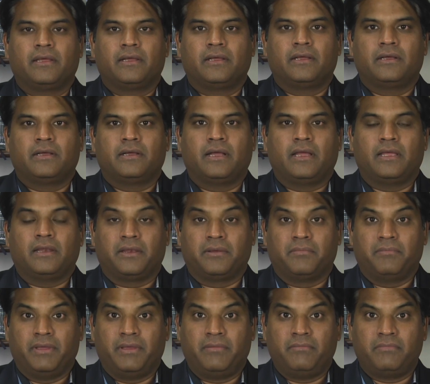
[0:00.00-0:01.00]
I
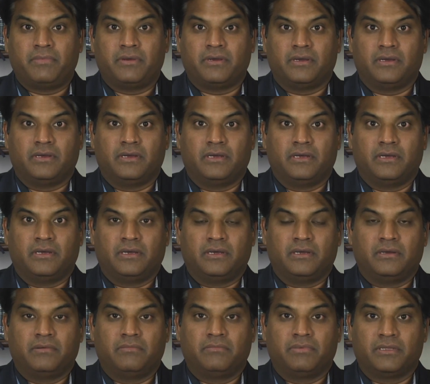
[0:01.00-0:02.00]
remember
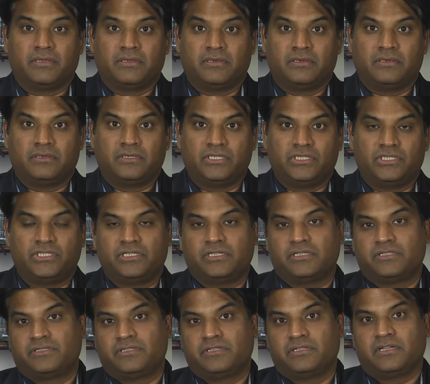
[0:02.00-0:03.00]
Brother
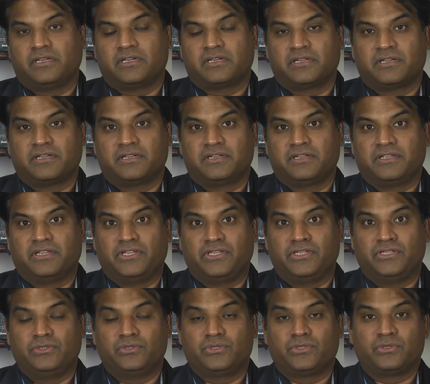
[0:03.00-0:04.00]
DGS Dinakaran, he
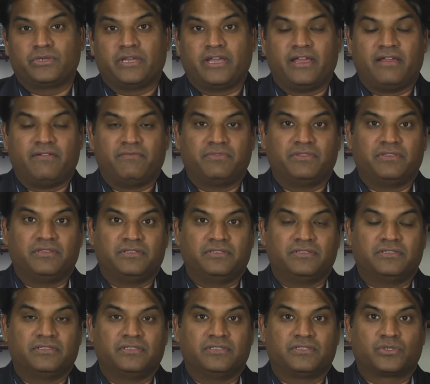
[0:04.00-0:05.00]
used to have
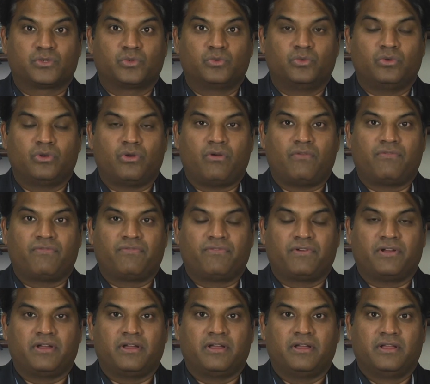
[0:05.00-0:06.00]
the school of
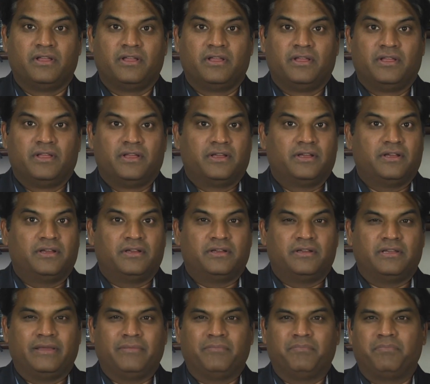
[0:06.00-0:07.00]

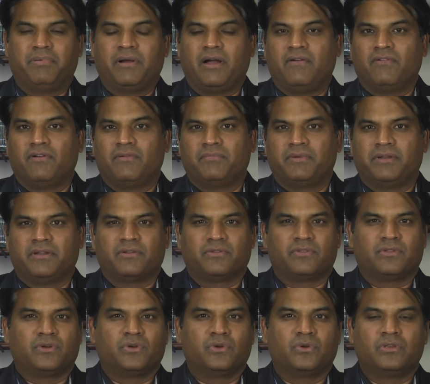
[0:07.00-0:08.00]
empowerment of
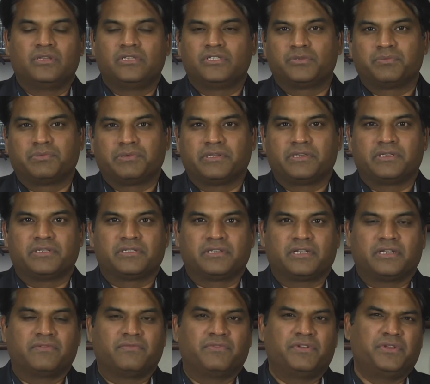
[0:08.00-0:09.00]
the Holy Spirit,
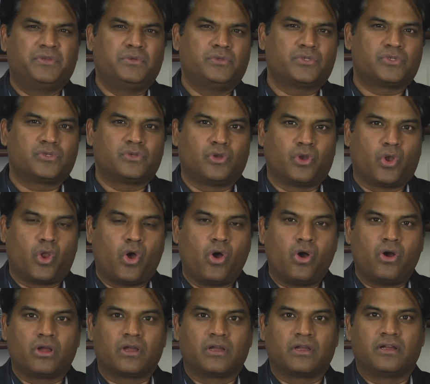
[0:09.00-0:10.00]
and we used to
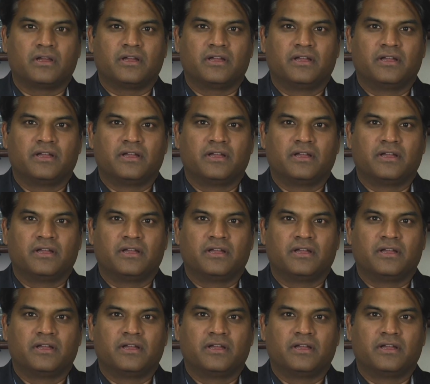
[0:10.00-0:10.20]
long,